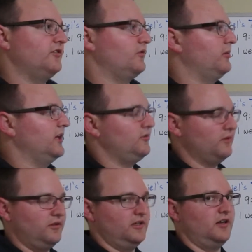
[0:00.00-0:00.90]
replacement
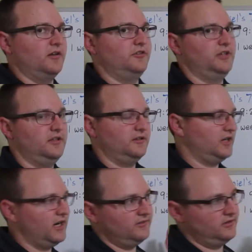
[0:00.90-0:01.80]
theology,
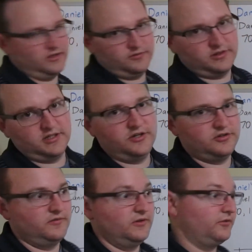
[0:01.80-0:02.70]
God's done with the nation
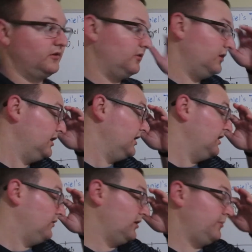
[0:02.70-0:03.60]
of Israel.
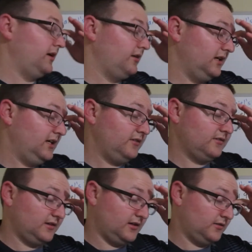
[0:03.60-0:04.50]
Well, apparently he's
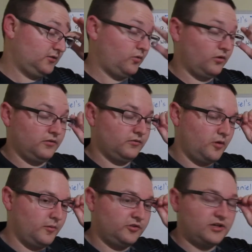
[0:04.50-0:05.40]
torn
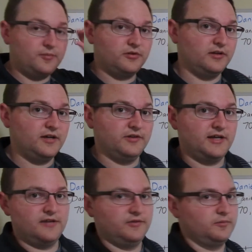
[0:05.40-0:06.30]
Romans chapter 11
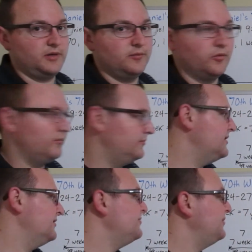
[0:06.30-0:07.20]
out of his Bible
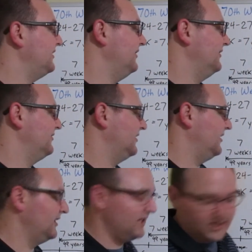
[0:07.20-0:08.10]
because
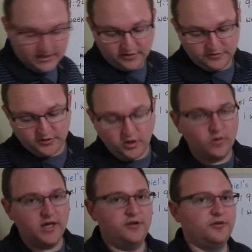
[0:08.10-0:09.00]
there's no
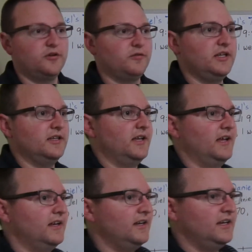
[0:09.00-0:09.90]
way you can read
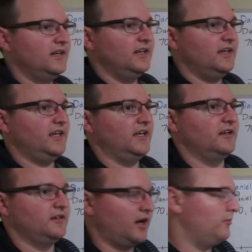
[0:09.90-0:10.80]
that
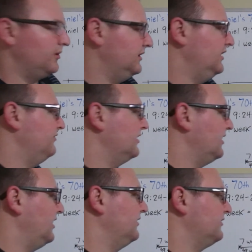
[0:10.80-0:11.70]
and not believe that
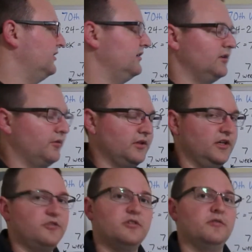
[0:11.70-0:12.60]
God is going to deal with the
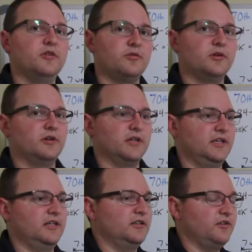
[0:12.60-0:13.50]
nation of Israel
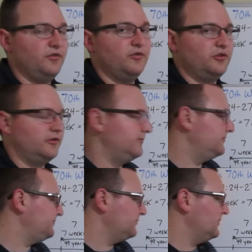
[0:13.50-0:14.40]
again in the future.
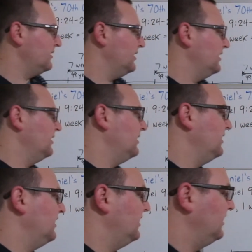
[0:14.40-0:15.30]

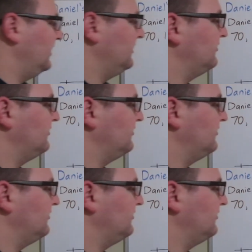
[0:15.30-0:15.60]
And